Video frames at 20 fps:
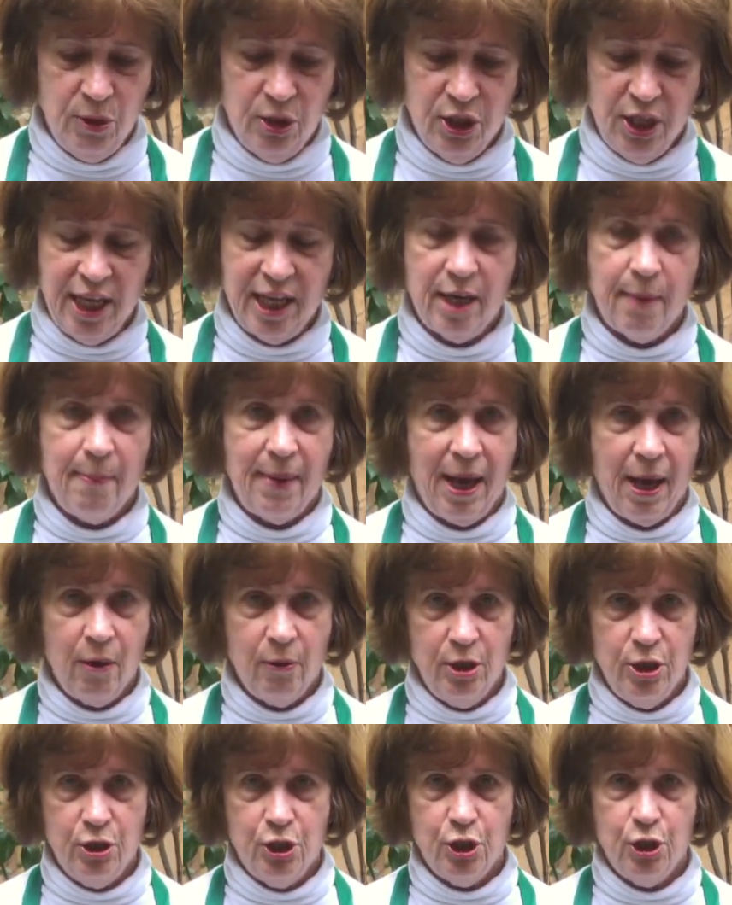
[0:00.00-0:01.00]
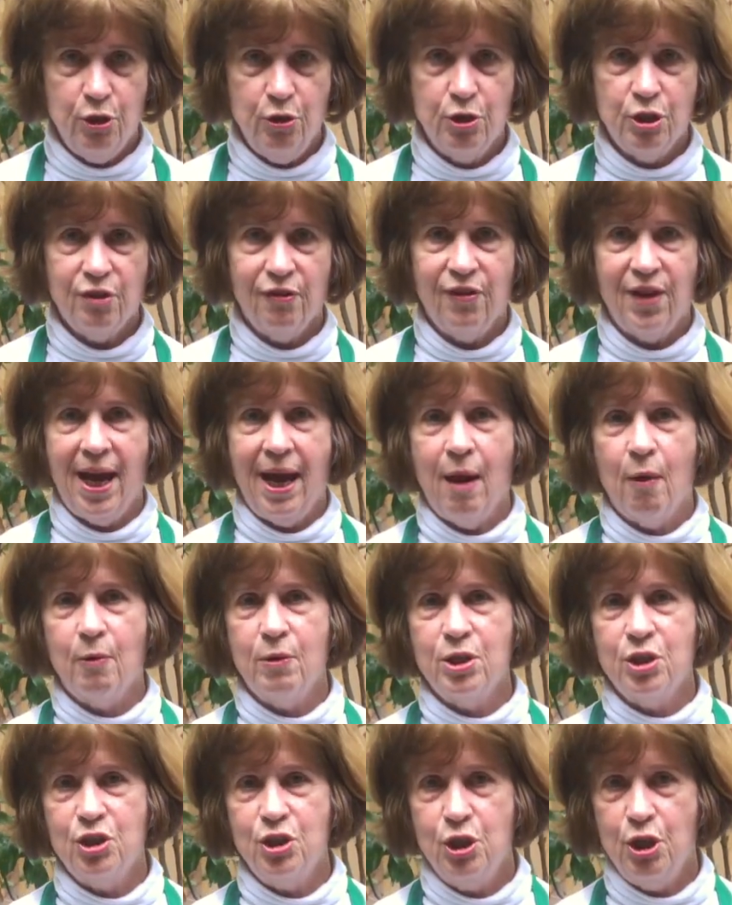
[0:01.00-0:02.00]
think about, you choose
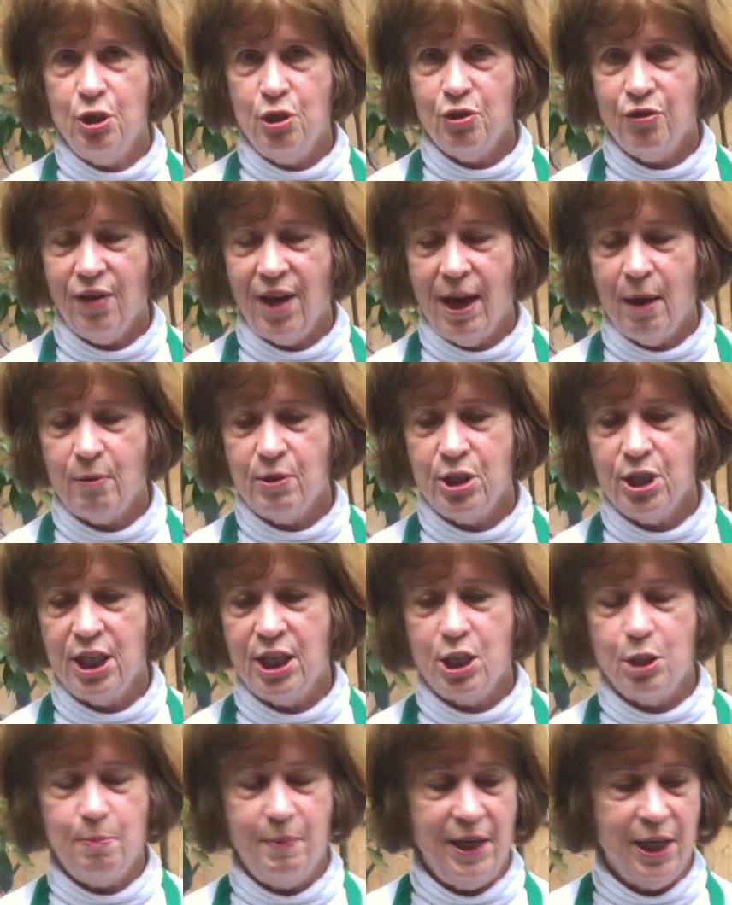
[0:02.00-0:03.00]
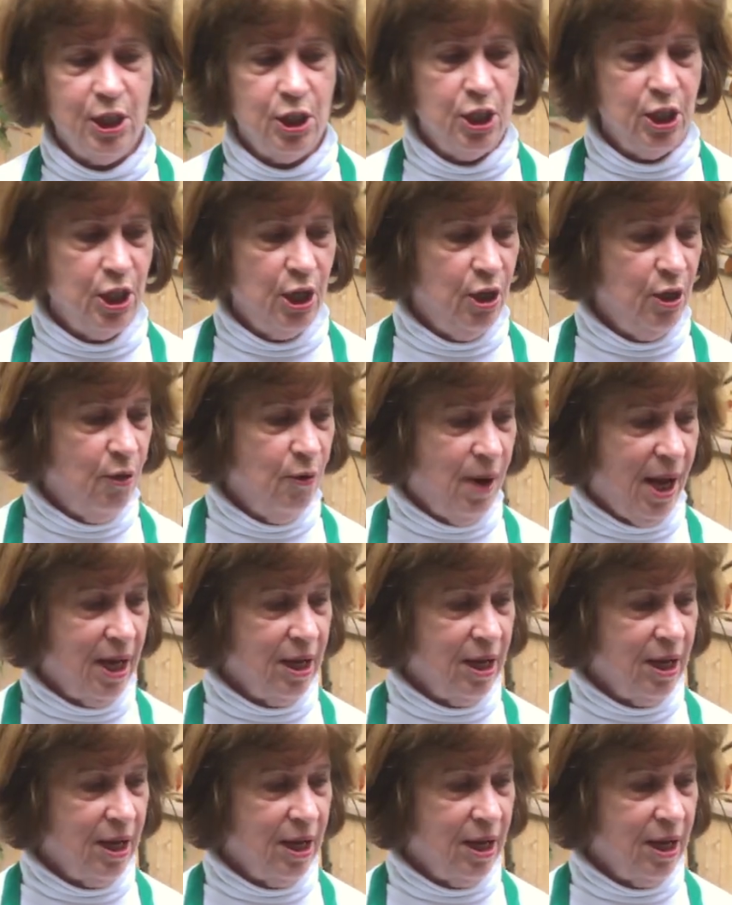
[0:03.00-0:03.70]
flowers that speak to you.